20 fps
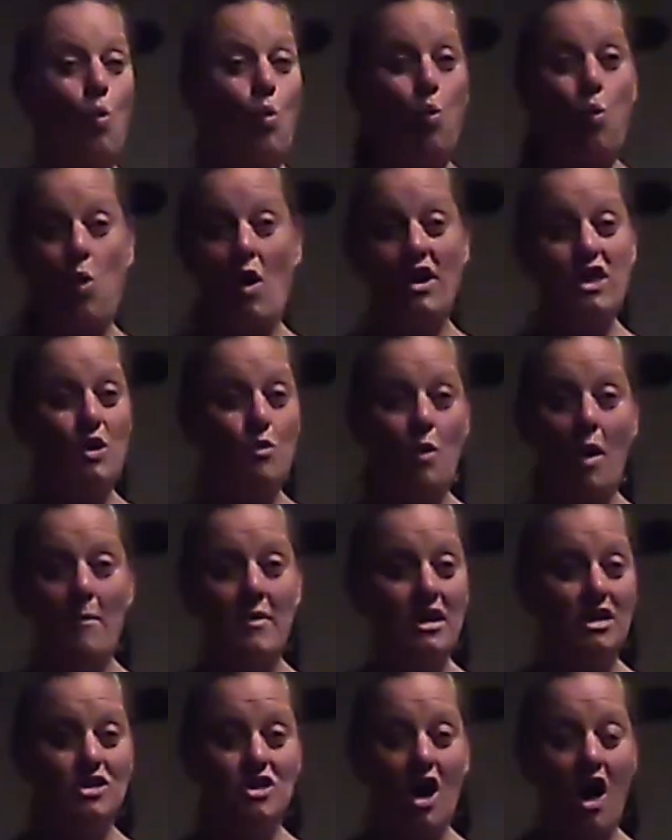What do you want me
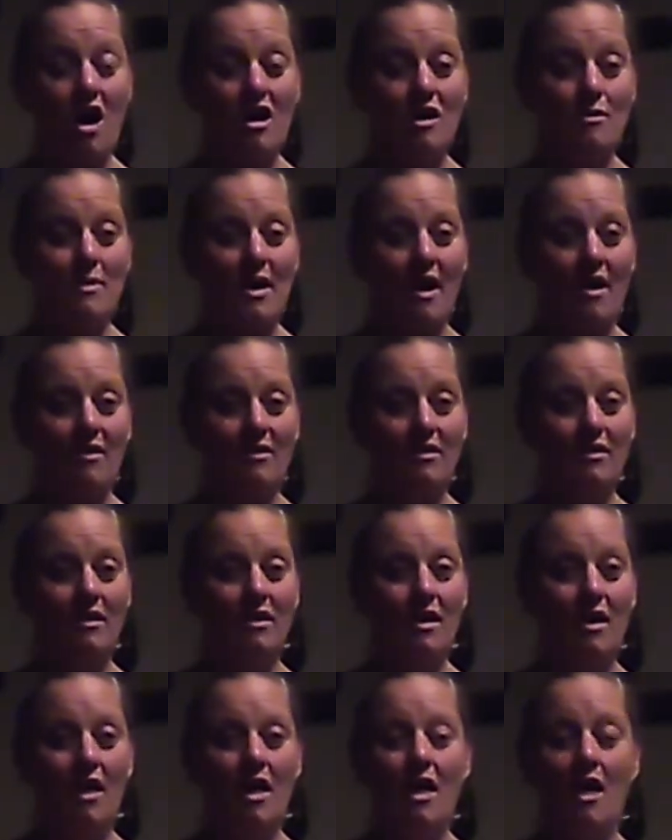to talk about?
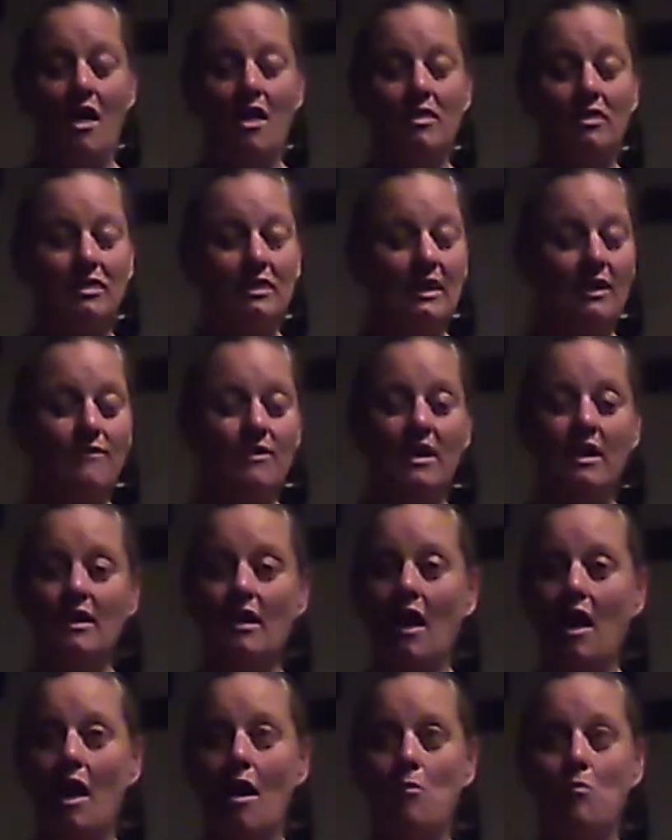Living
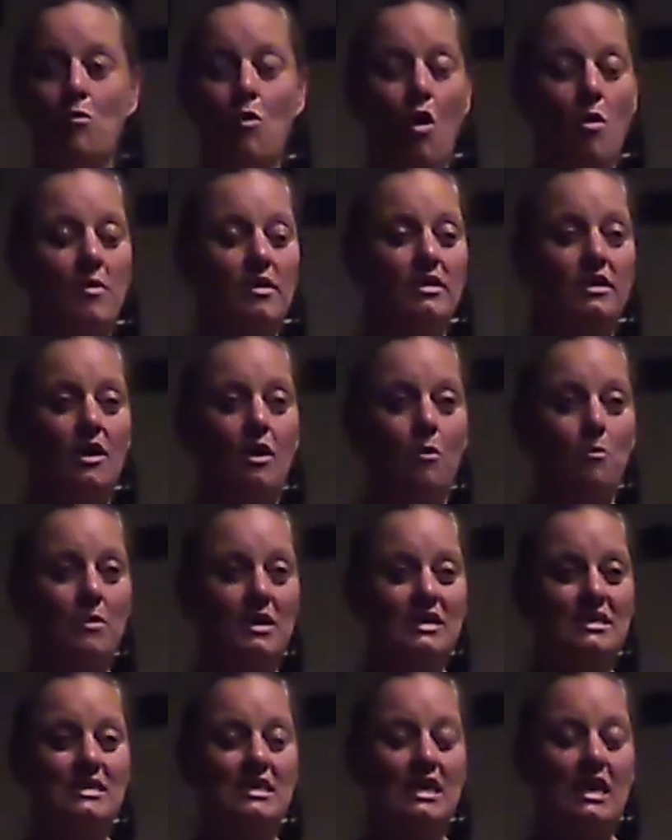morbid low
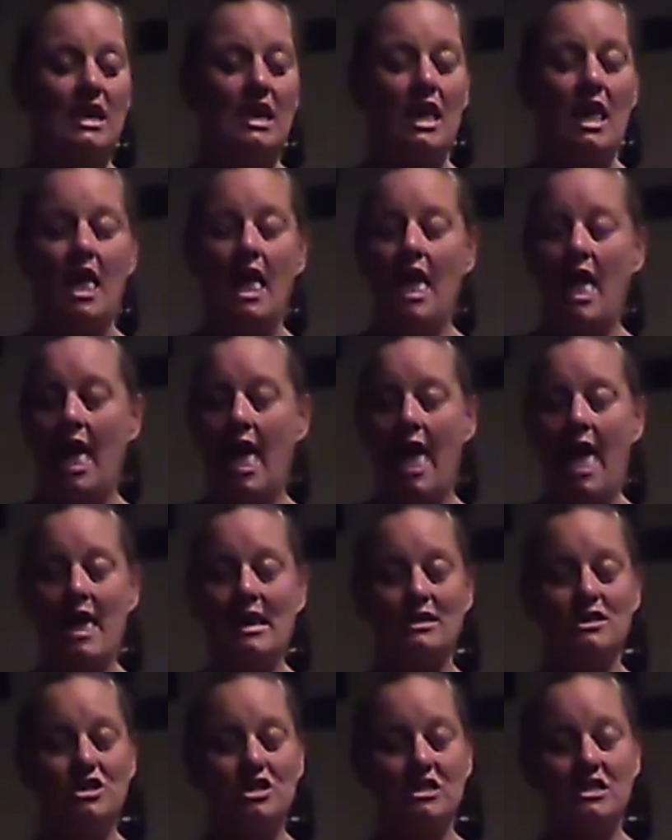obesity
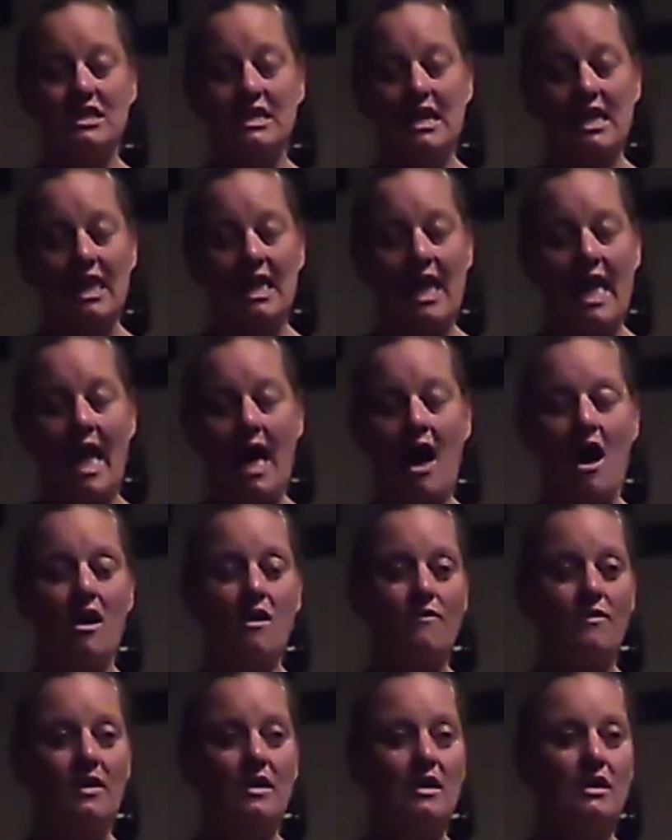and just getting out
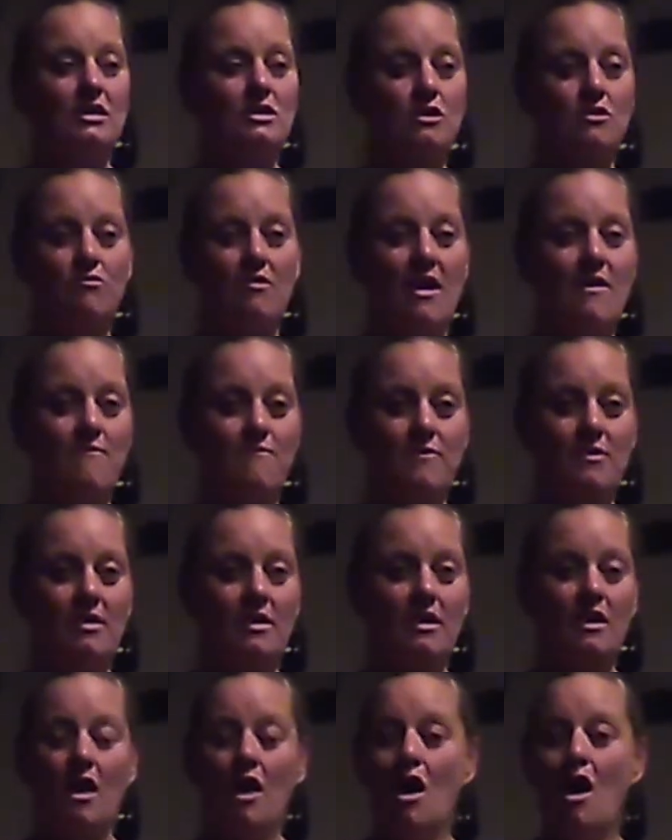of it is a great
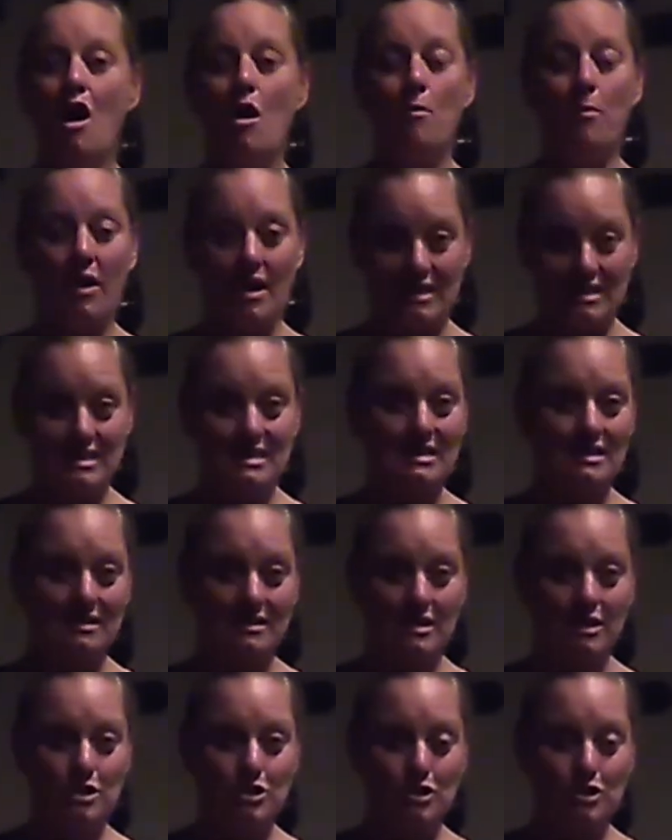feeling, but I still
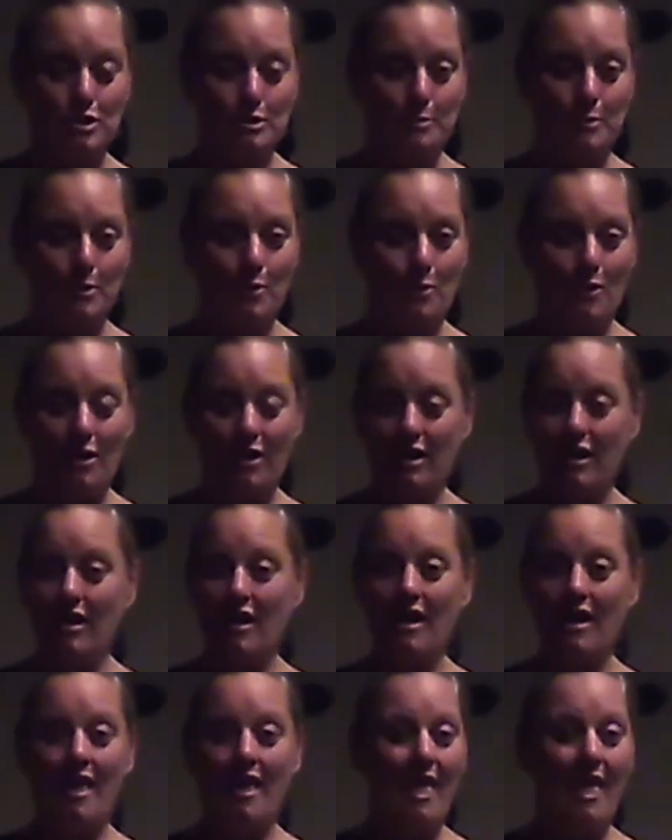need your support,
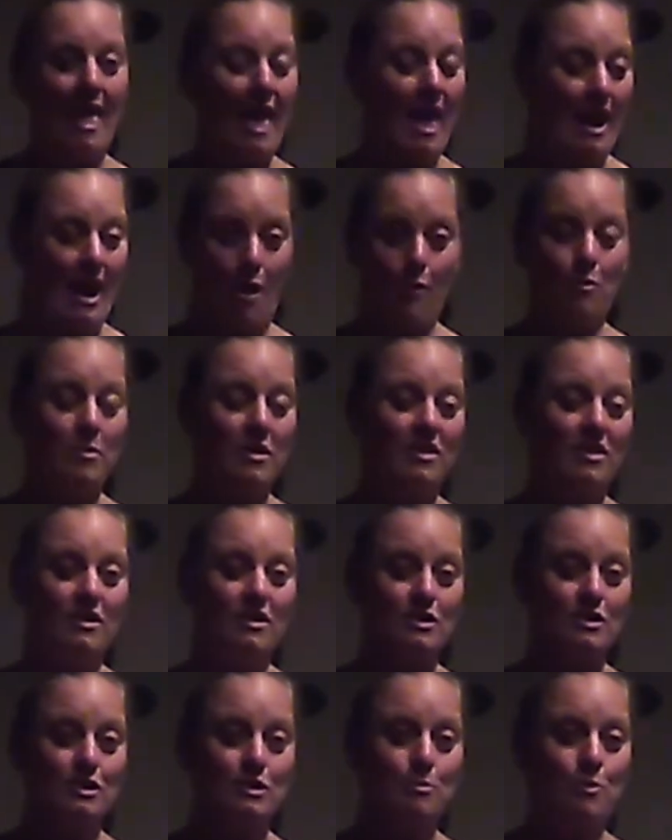and I will be there to
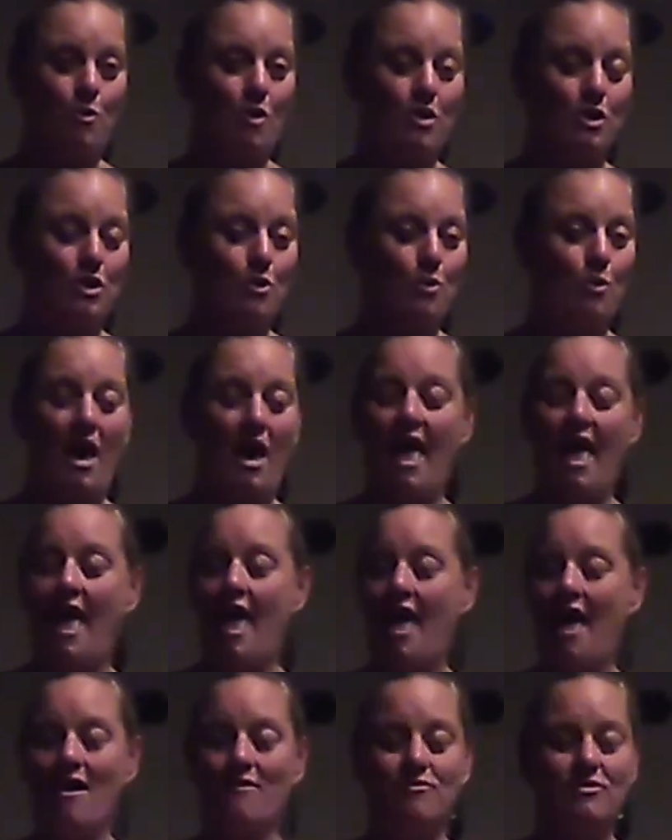support you
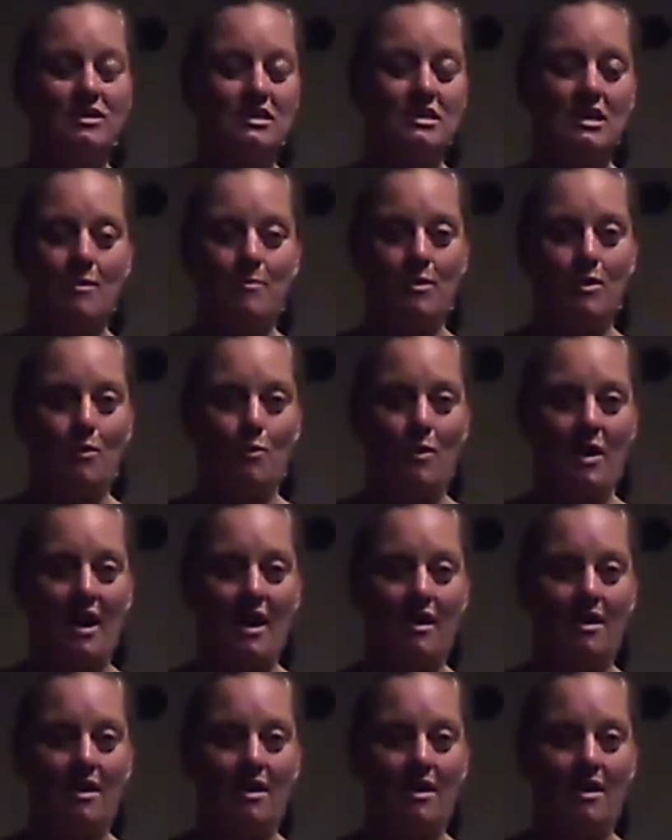every step of the way.